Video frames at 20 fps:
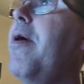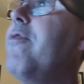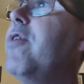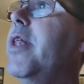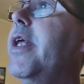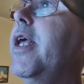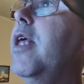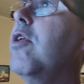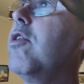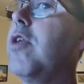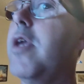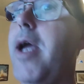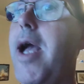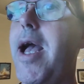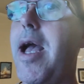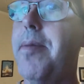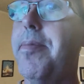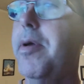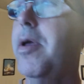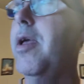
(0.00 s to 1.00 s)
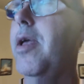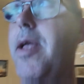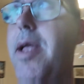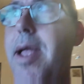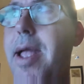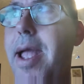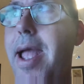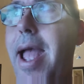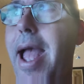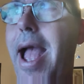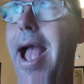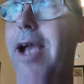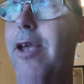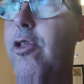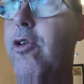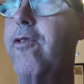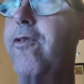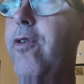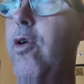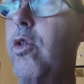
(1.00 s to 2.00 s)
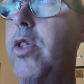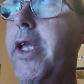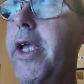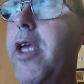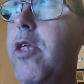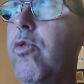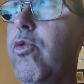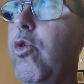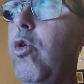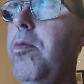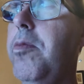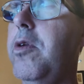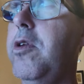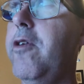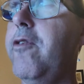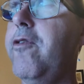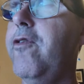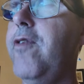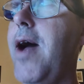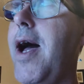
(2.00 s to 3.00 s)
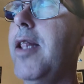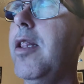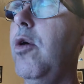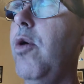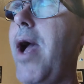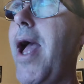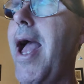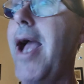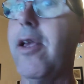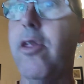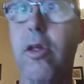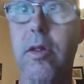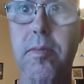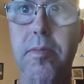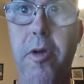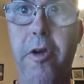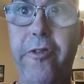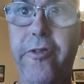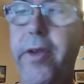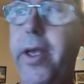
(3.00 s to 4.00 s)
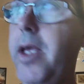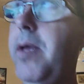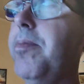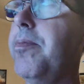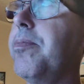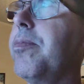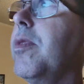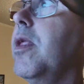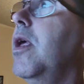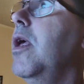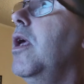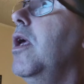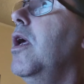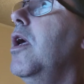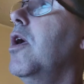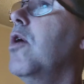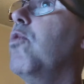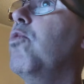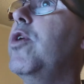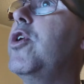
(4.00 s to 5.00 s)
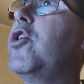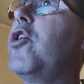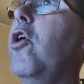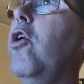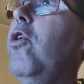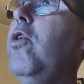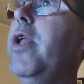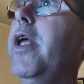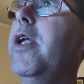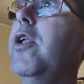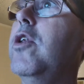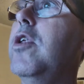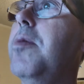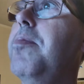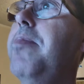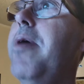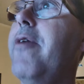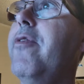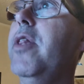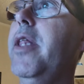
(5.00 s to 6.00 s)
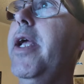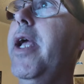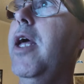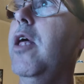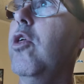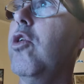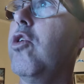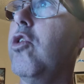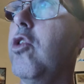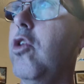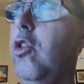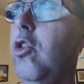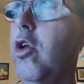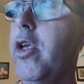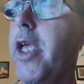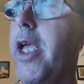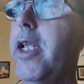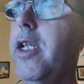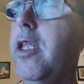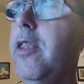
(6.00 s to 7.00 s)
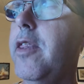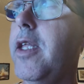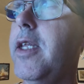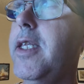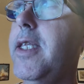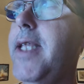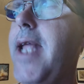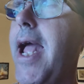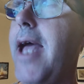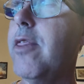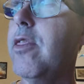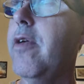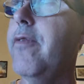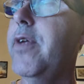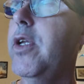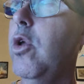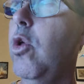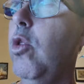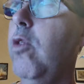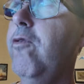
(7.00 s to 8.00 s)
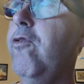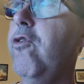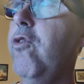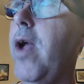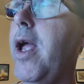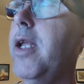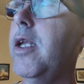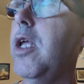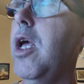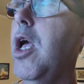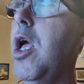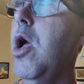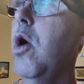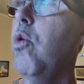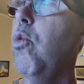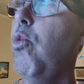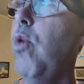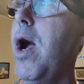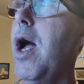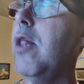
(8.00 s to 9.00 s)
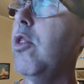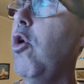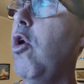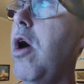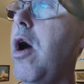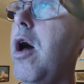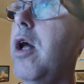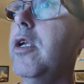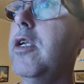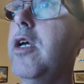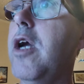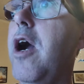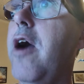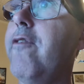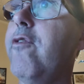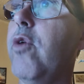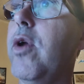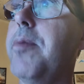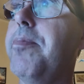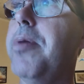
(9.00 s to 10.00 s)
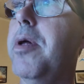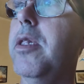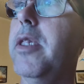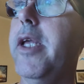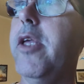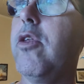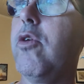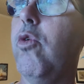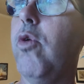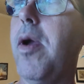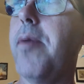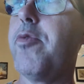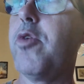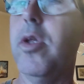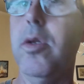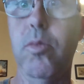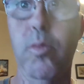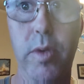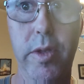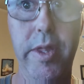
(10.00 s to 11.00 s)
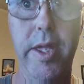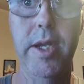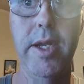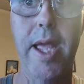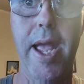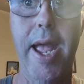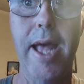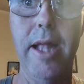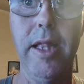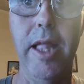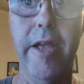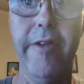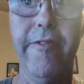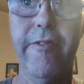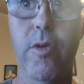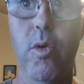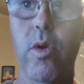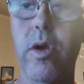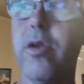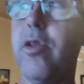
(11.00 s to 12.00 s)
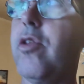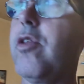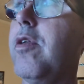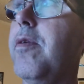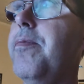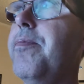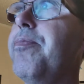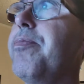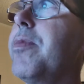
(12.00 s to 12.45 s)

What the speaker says: Beverly Hills Cop, Axel Foley is rumored to follow Axel Murphy, returning to Beverly Hills to look into the death of an old friend while uncovering police corruption within the LA force.